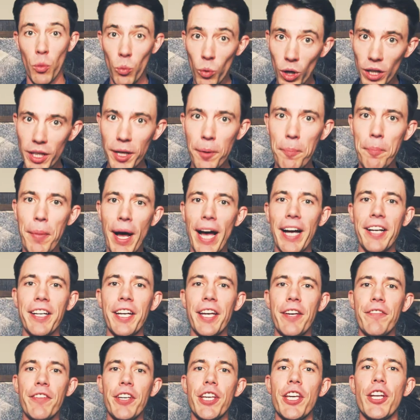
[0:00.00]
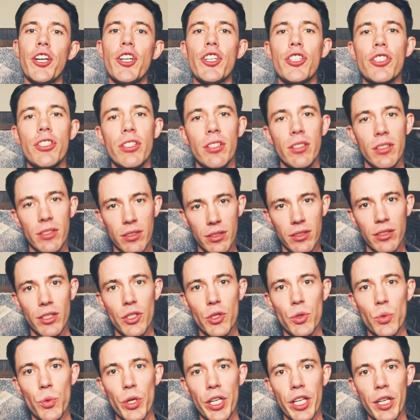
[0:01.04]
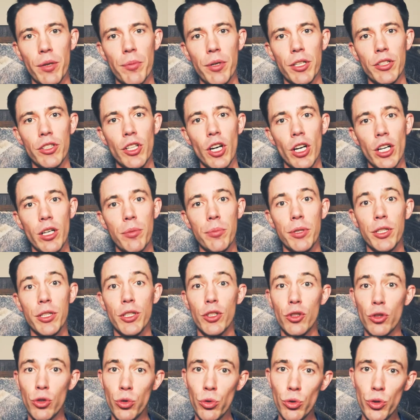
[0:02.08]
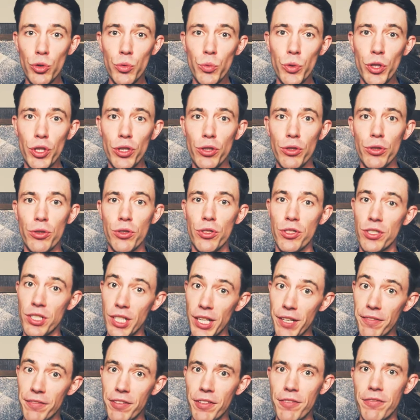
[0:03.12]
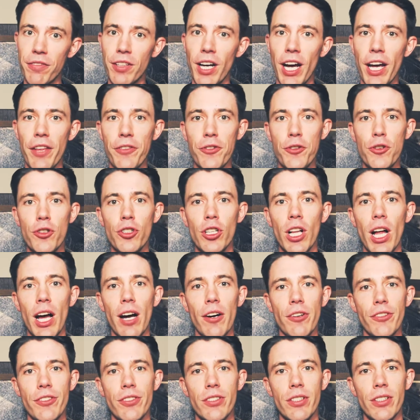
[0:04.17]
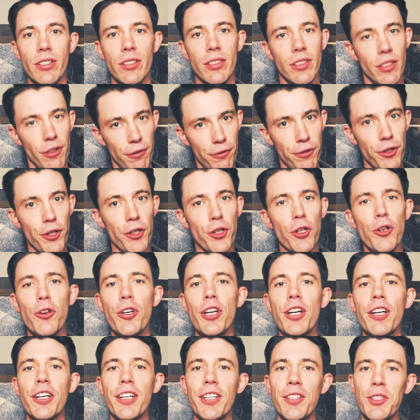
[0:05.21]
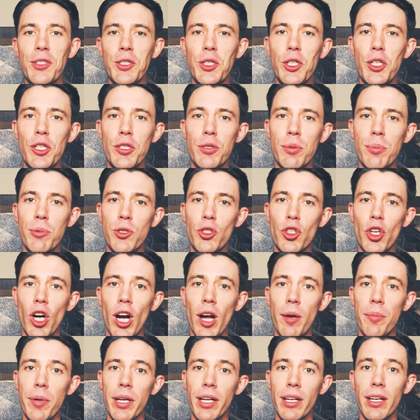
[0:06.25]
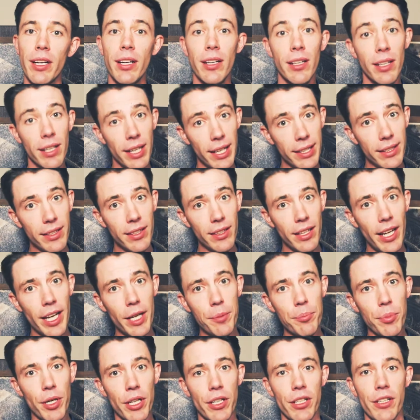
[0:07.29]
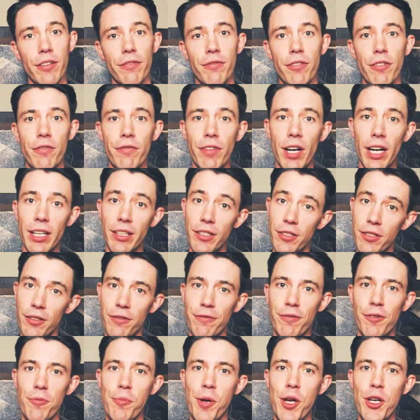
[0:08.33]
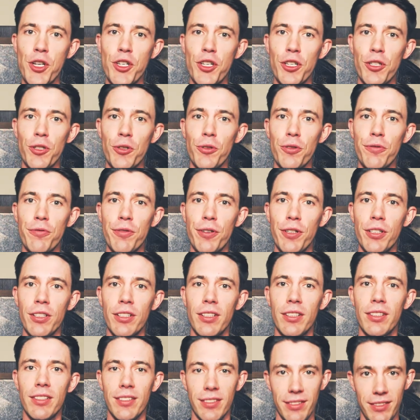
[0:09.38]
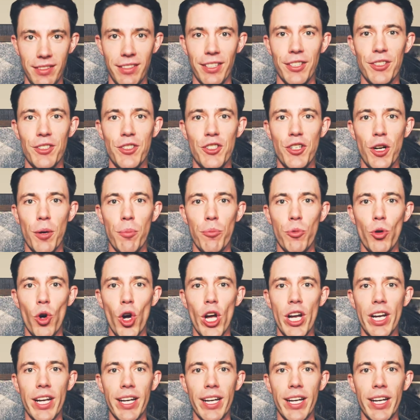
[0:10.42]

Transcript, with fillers: Welcome back aviators! This week I'm going to talk about the tools we use to safely fly through clouds. If you're new here, consider subscribing, hit the like button if you find this information useful. Let's jump right